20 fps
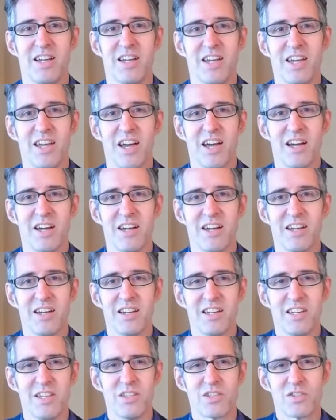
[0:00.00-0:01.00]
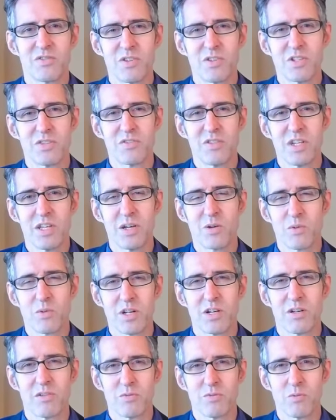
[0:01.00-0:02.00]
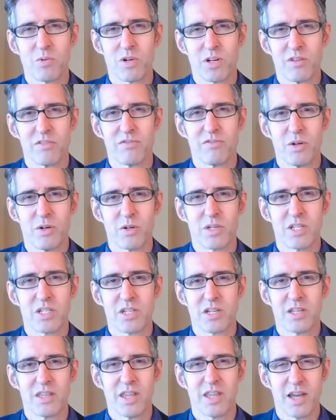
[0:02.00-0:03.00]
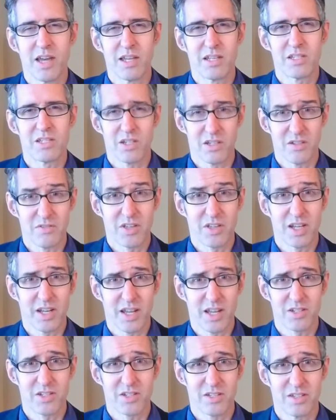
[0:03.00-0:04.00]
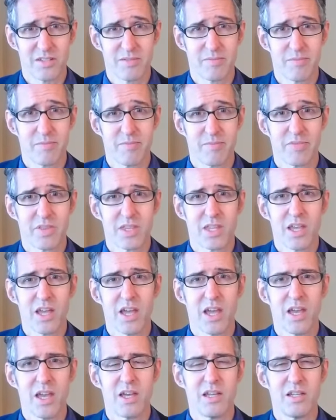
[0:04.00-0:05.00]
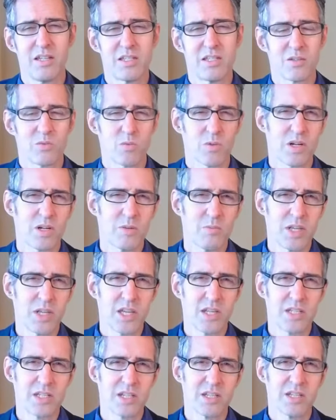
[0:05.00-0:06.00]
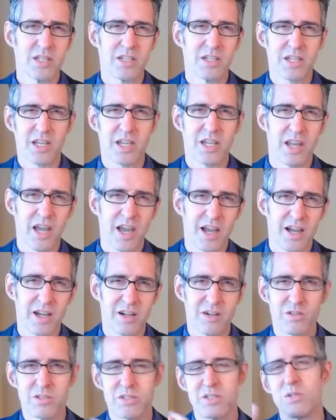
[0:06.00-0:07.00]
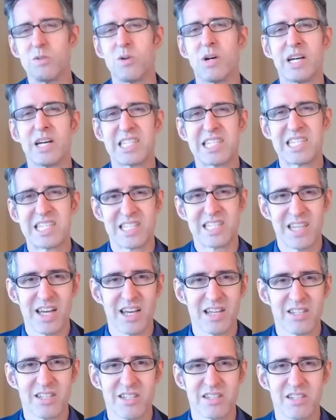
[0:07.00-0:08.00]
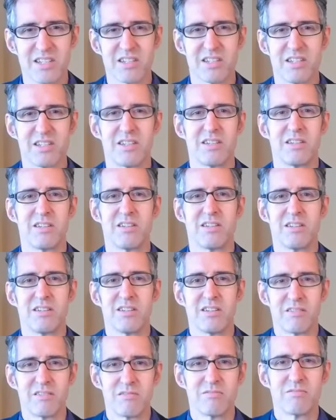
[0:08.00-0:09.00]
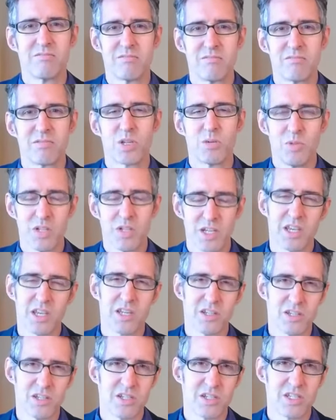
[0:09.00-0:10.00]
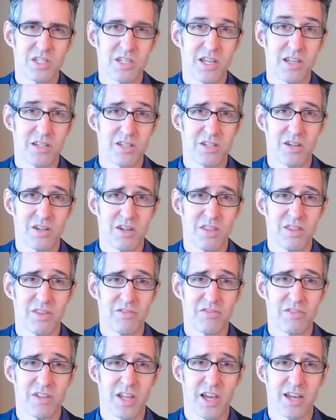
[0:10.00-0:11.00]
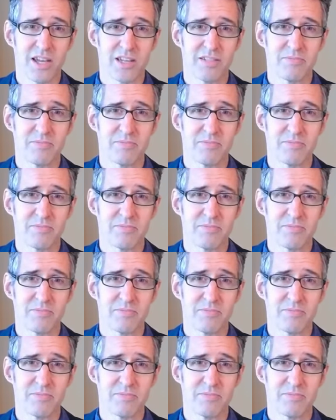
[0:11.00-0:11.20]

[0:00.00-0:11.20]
Uh, in this first video, we're gonna we're gonna focus on that self connection, and we're gonna begin to look at how to assess communication states on the fly.